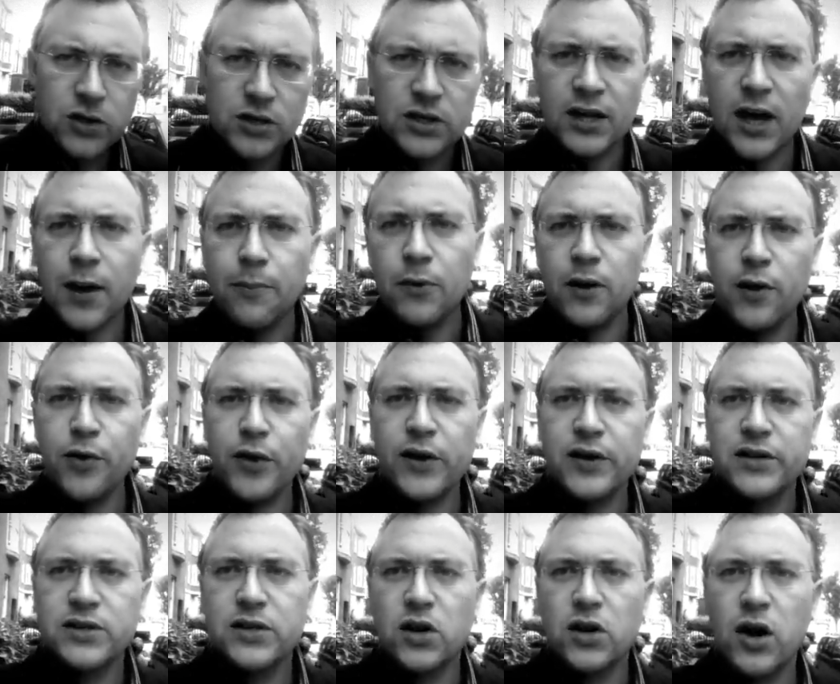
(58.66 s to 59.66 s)
So there's a couple of
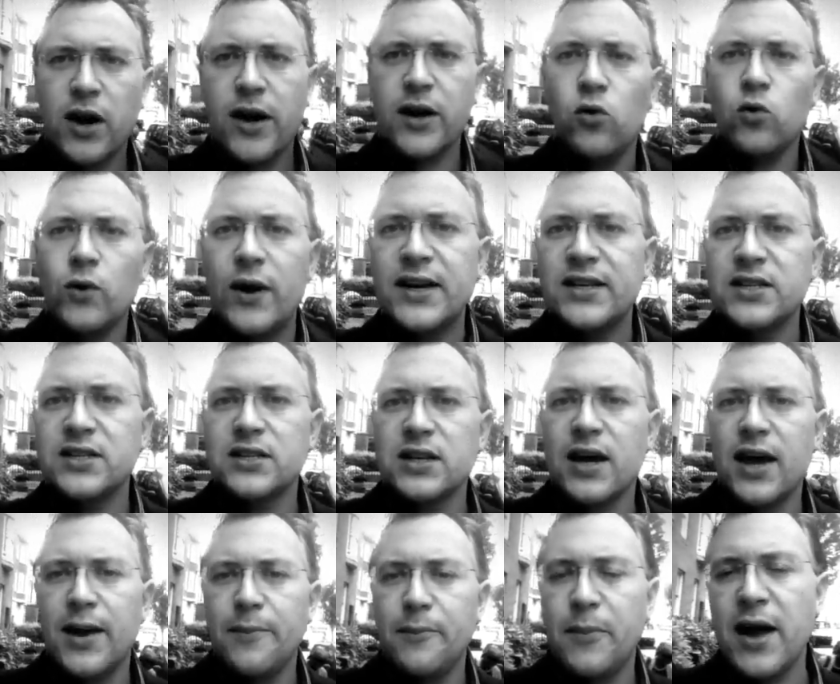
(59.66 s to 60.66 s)
things that I
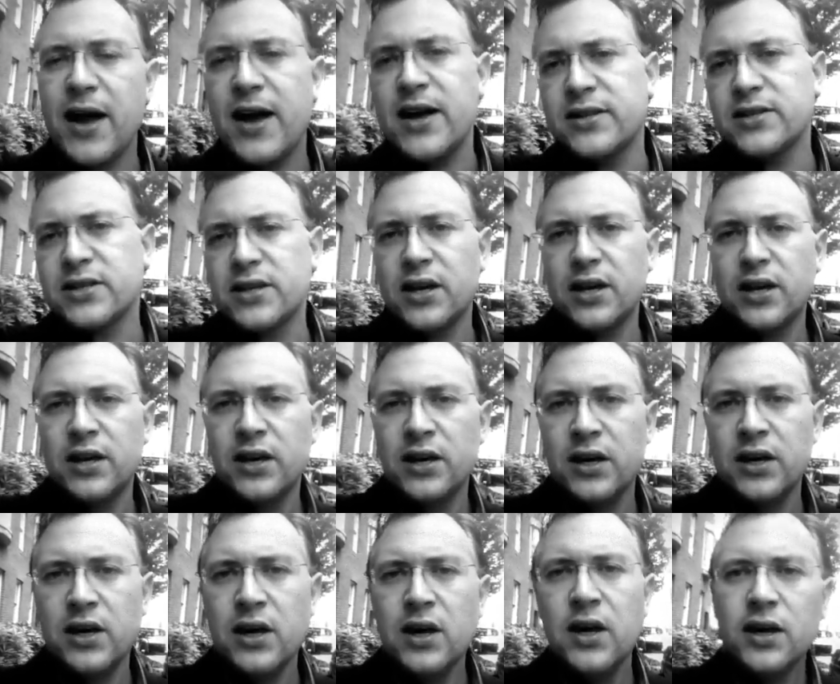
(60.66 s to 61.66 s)
always ask
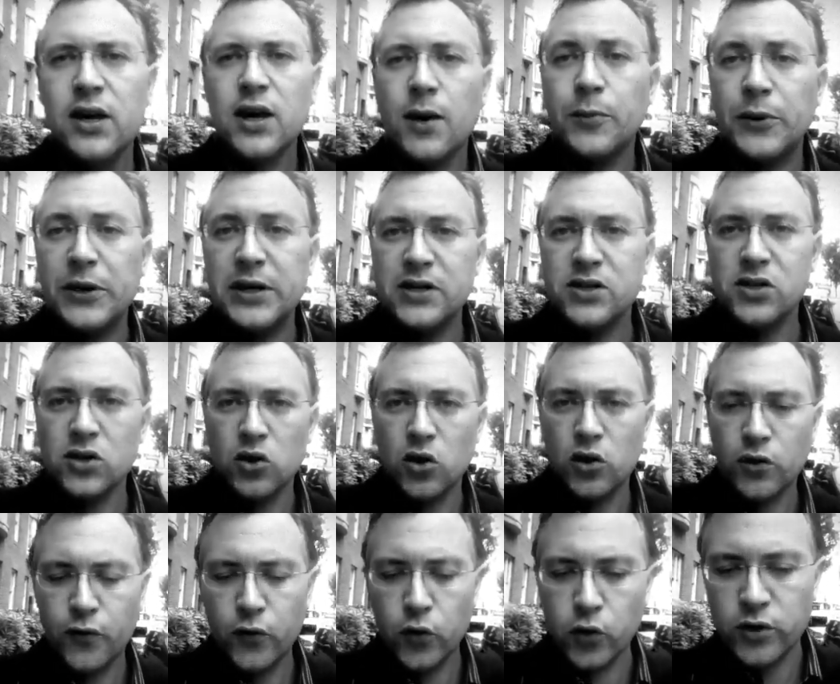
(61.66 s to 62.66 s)
companies to
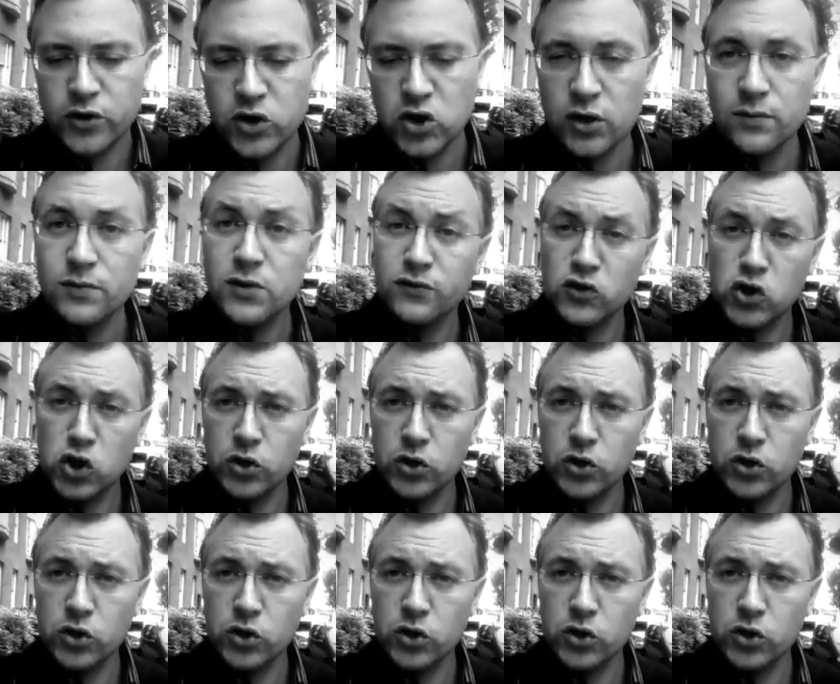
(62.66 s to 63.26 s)
look for in terms